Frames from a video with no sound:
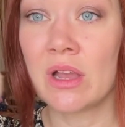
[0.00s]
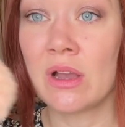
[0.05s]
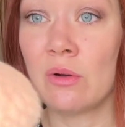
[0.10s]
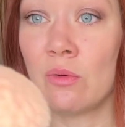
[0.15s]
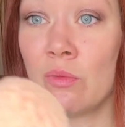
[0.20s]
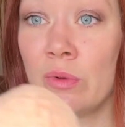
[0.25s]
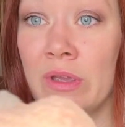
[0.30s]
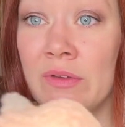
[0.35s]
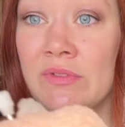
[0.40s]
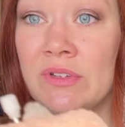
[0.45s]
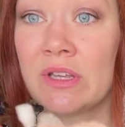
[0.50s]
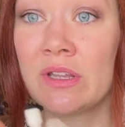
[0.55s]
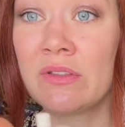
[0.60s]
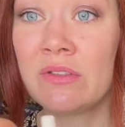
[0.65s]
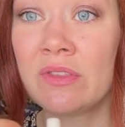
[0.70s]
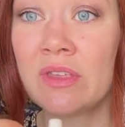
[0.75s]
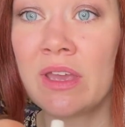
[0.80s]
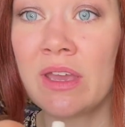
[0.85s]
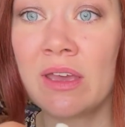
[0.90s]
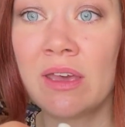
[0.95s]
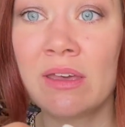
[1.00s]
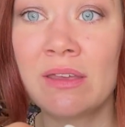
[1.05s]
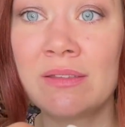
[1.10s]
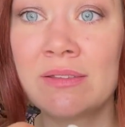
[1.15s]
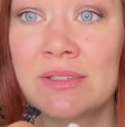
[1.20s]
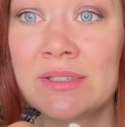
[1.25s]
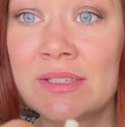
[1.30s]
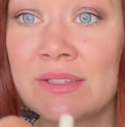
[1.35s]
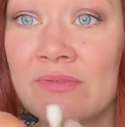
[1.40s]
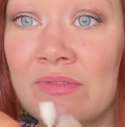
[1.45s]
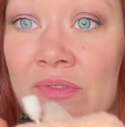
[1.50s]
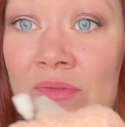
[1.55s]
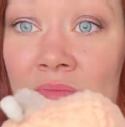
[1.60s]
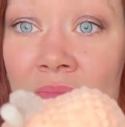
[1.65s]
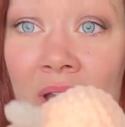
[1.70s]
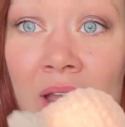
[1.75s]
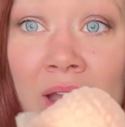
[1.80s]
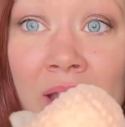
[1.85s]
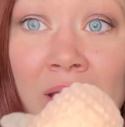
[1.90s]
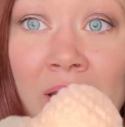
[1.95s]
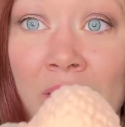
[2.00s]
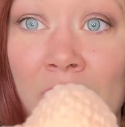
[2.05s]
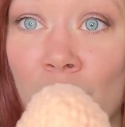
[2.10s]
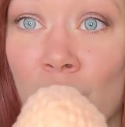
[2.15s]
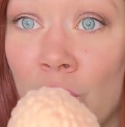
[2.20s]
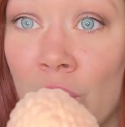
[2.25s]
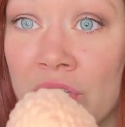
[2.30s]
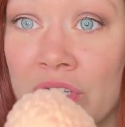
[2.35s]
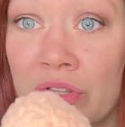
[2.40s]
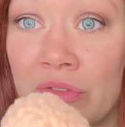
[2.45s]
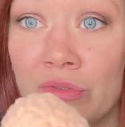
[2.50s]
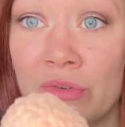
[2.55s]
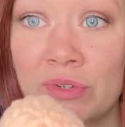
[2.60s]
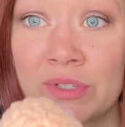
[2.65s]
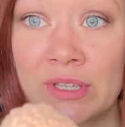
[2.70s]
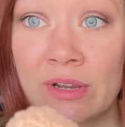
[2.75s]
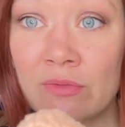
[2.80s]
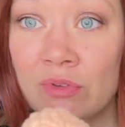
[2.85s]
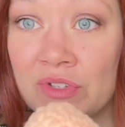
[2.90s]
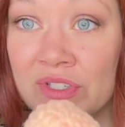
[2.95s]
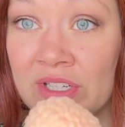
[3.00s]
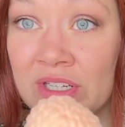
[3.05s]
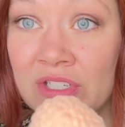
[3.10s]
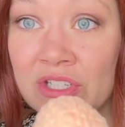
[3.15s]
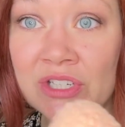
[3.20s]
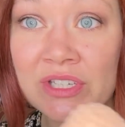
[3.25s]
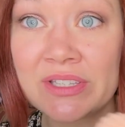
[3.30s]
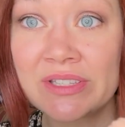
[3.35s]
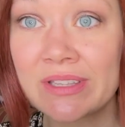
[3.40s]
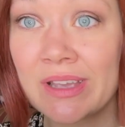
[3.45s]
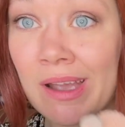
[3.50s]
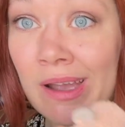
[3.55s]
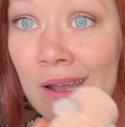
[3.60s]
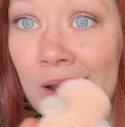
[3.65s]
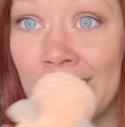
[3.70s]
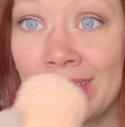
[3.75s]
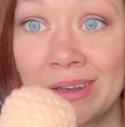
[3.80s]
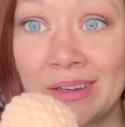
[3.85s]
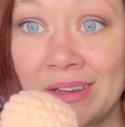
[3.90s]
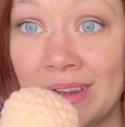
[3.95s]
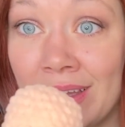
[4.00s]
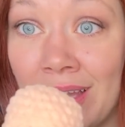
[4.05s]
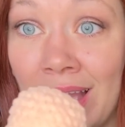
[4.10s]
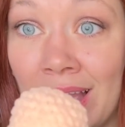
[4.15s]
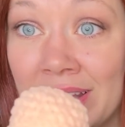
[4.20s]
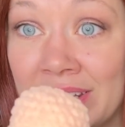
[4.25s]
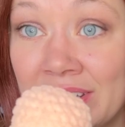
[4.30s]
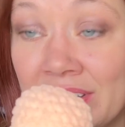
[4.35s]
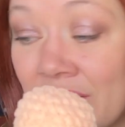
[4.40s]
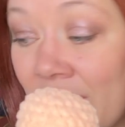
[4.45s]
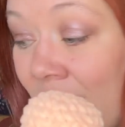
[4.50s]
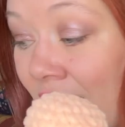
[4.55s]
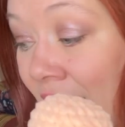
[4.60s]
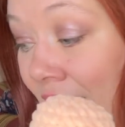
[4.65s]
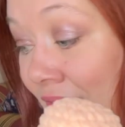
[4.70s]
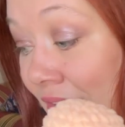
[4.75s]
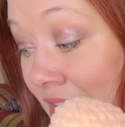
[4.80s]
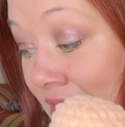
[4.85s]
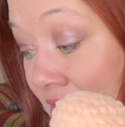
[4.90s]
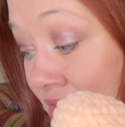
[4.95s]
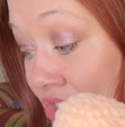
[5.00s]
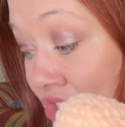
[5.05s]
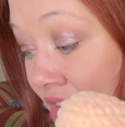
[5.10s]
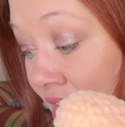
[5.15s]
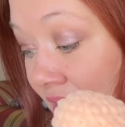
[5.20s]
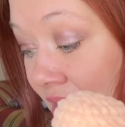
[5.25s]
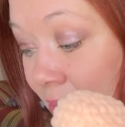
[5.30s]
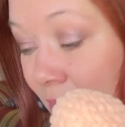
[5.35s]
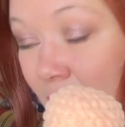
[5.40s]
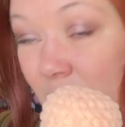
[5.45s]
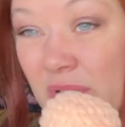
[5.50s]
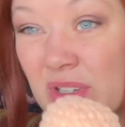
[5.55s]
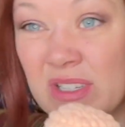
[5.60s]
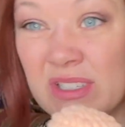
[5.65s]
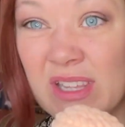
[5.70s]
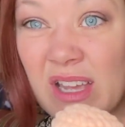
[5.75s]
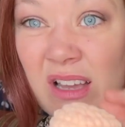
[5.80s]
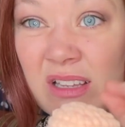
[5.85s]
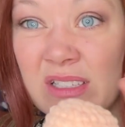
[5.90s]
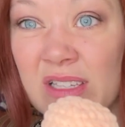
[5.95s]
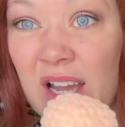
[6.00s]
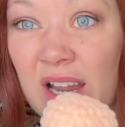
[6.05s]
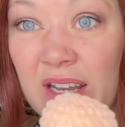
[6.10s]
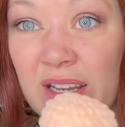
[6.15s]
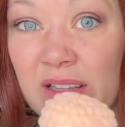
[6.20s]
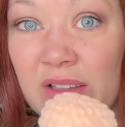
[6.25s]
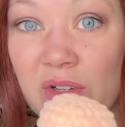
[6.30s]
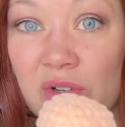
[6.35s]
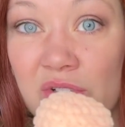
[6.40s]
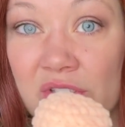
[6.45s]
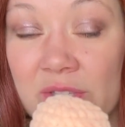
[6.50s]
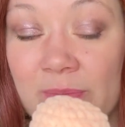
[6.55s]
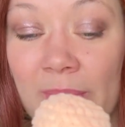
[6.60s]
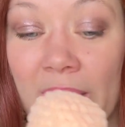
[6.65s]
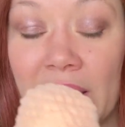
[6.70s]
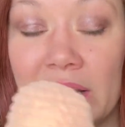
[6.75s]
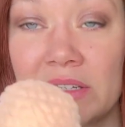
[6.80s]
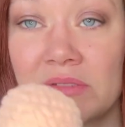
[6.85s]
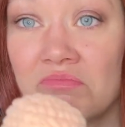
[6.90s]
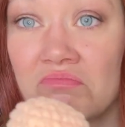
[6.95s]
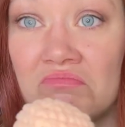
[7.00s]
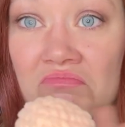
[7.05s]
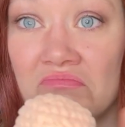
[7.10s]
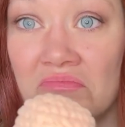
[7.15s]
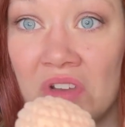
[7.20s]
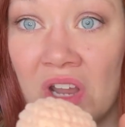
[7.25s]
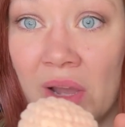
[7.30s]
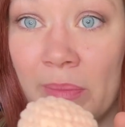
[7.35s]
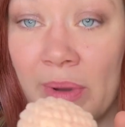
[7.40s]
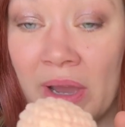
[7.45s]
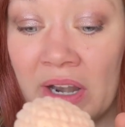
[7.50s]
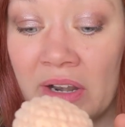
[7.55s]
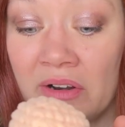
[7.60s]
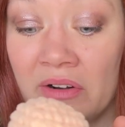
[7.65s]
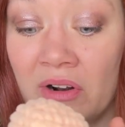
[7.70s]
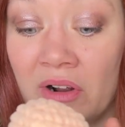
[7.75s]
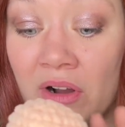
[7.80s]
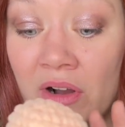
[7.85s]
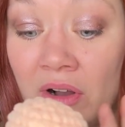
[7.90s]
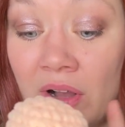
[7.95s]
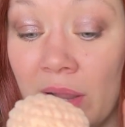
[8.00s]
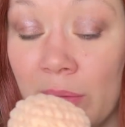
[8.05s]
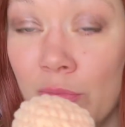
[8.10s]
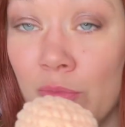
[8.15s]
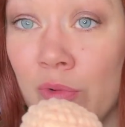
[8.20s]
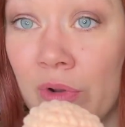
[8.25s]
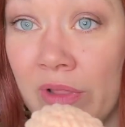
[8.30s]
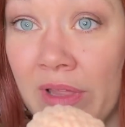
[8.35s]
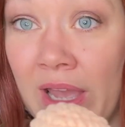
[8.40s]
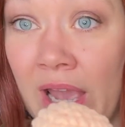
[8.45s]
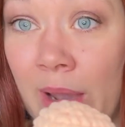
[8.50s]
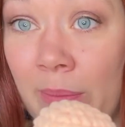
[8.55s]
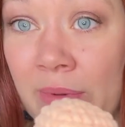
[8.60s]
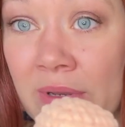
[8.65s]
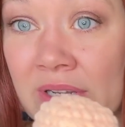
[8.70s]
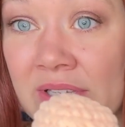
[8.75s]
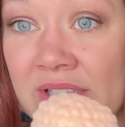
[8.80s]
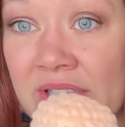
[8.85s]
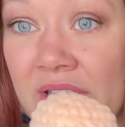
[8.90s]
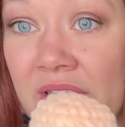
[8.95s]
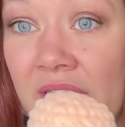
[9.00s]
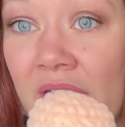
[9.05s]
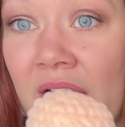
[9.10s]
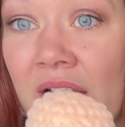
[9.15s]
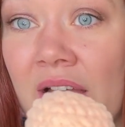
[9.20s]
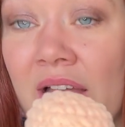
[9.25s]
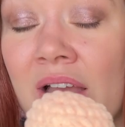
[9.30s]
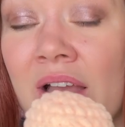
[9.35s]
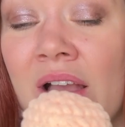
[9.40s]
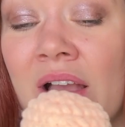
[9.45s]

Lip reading: weaved in the ends and worked it through several stitches, and I did not have any shedding, maybe just like a tiny little speck. Not bad at all. I'm really happy to see that.